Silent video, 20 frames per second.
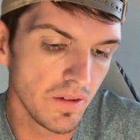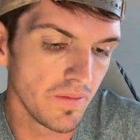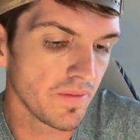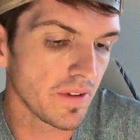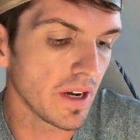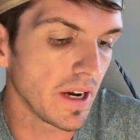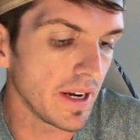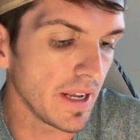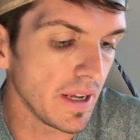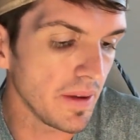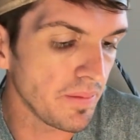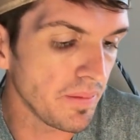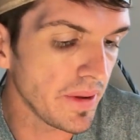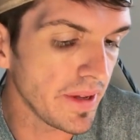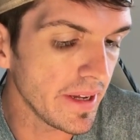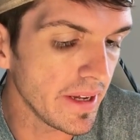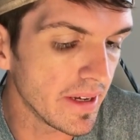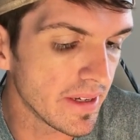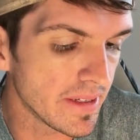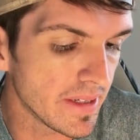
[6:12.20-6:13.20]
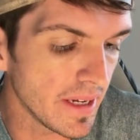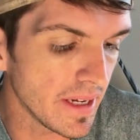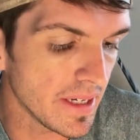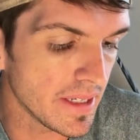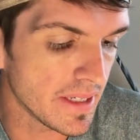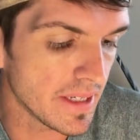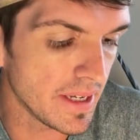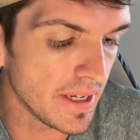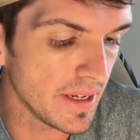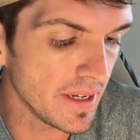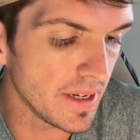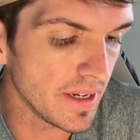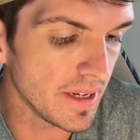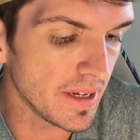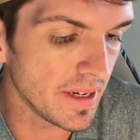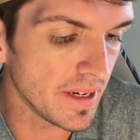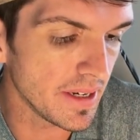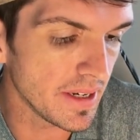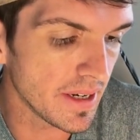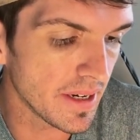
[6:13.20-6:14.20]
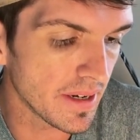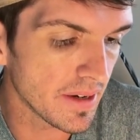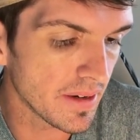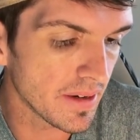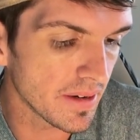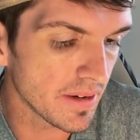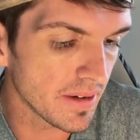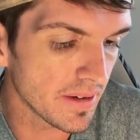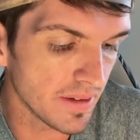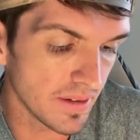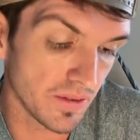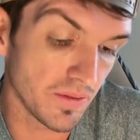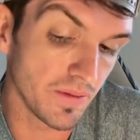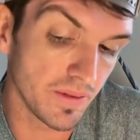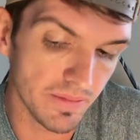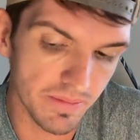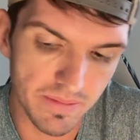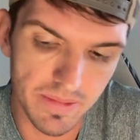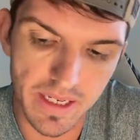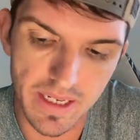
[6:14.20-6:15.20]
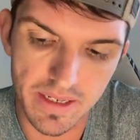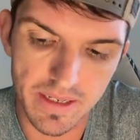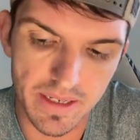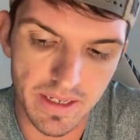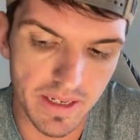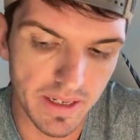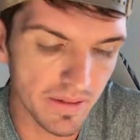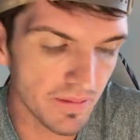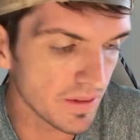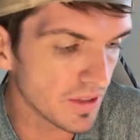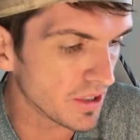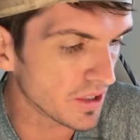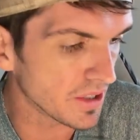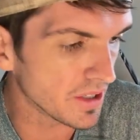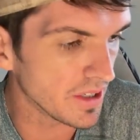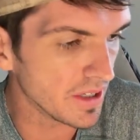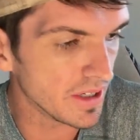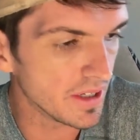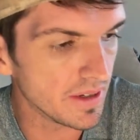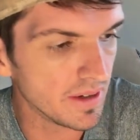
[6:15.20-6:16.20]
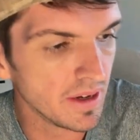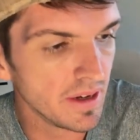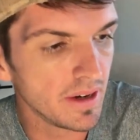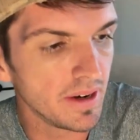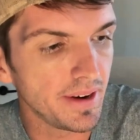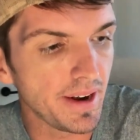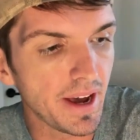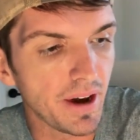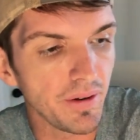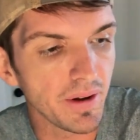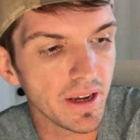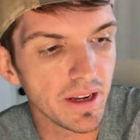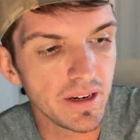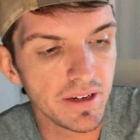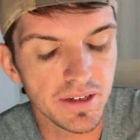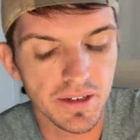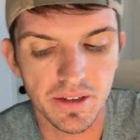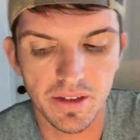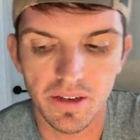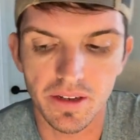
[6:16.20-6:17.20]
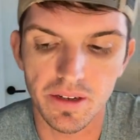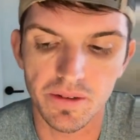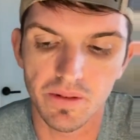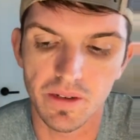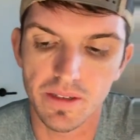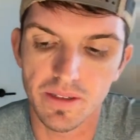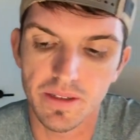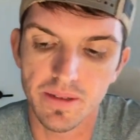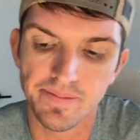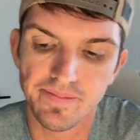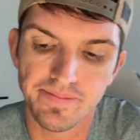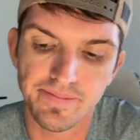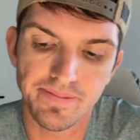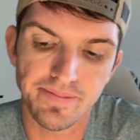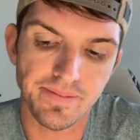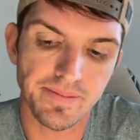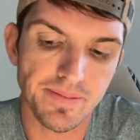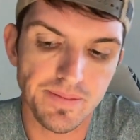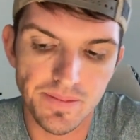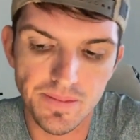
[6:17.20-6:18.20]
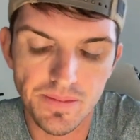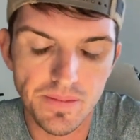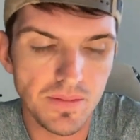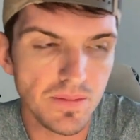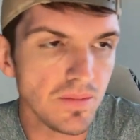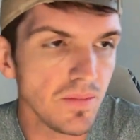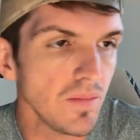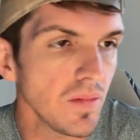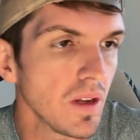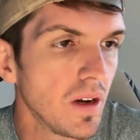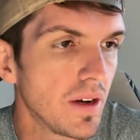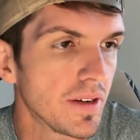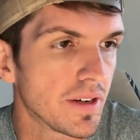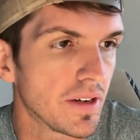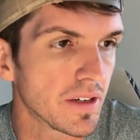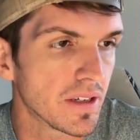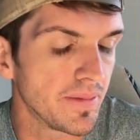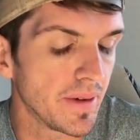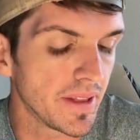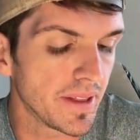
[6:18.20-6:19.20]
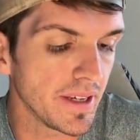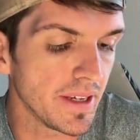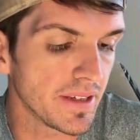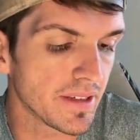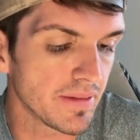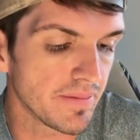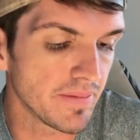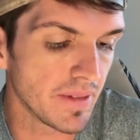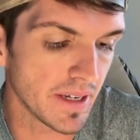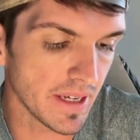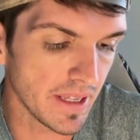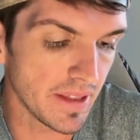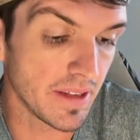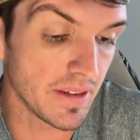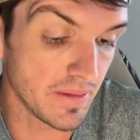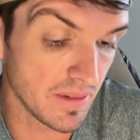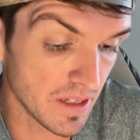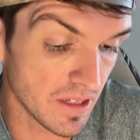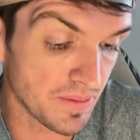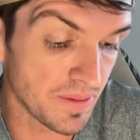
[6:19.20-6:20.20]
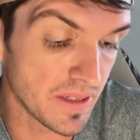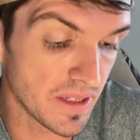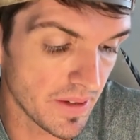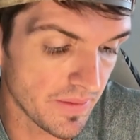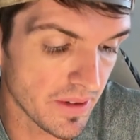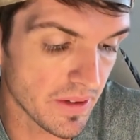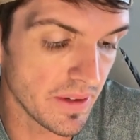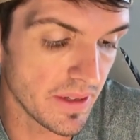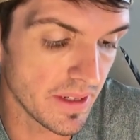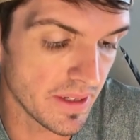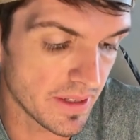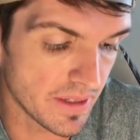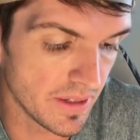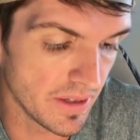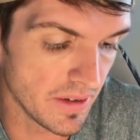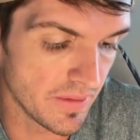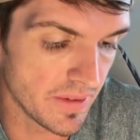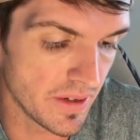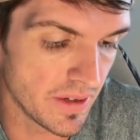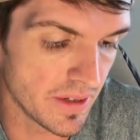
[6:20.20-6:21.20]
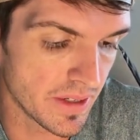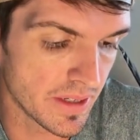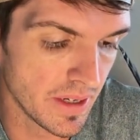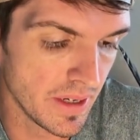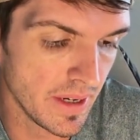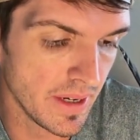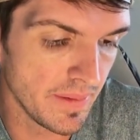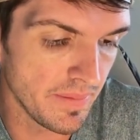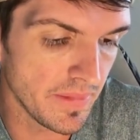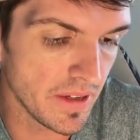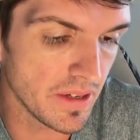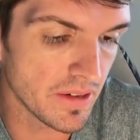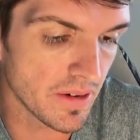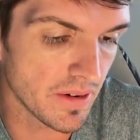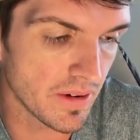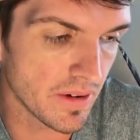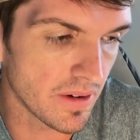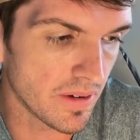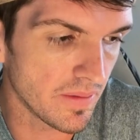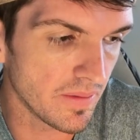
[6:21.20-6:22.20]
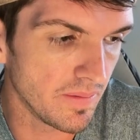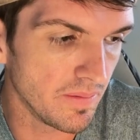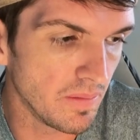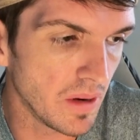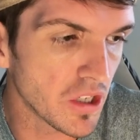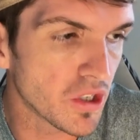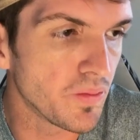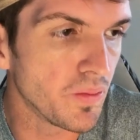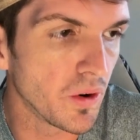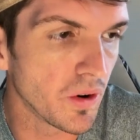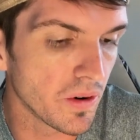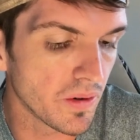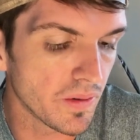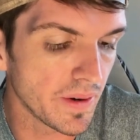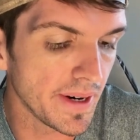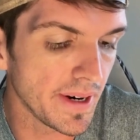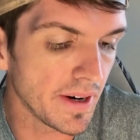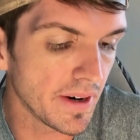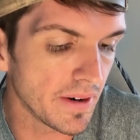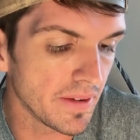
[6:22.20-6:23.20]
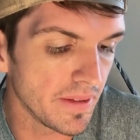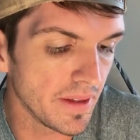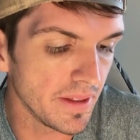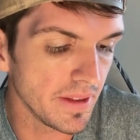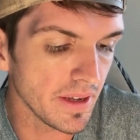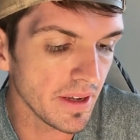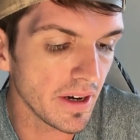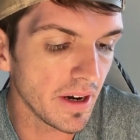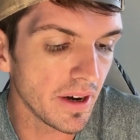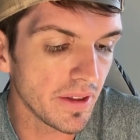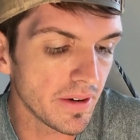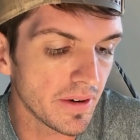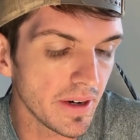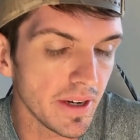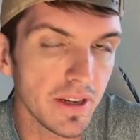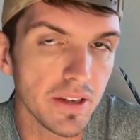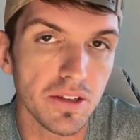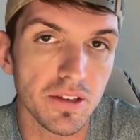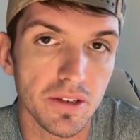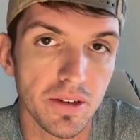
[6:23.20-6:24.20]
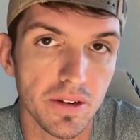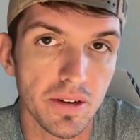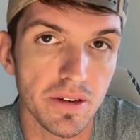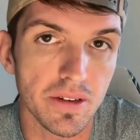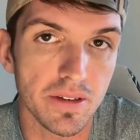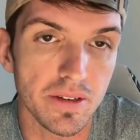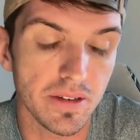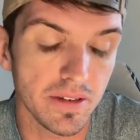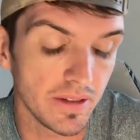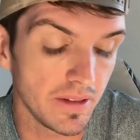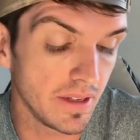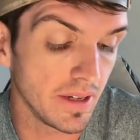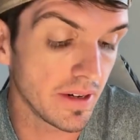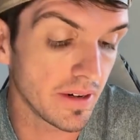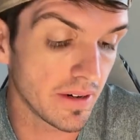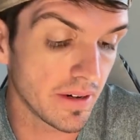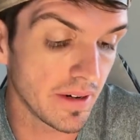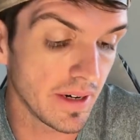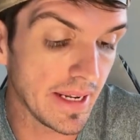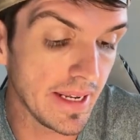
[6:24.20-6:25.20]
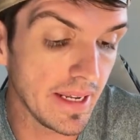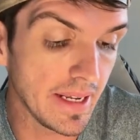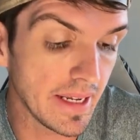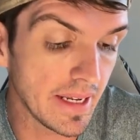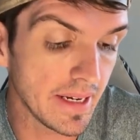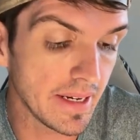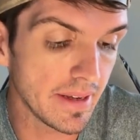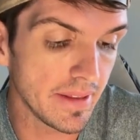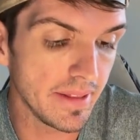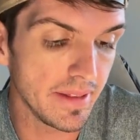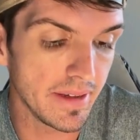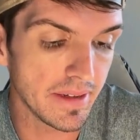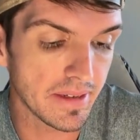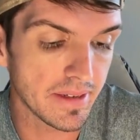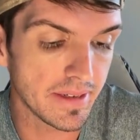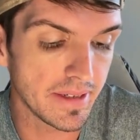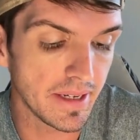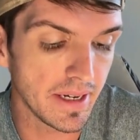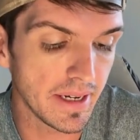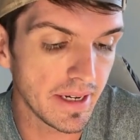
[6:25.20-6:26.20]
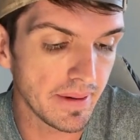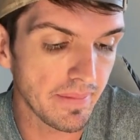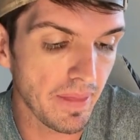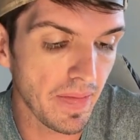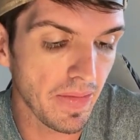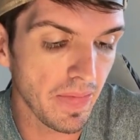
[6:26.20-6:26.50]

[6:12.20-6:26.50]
Got a PSA 10. This one did 10, which is good. Now we get into the good ones. Talked about these, again, specifically the silvers. These are much more rare than the other inserts that are in this set,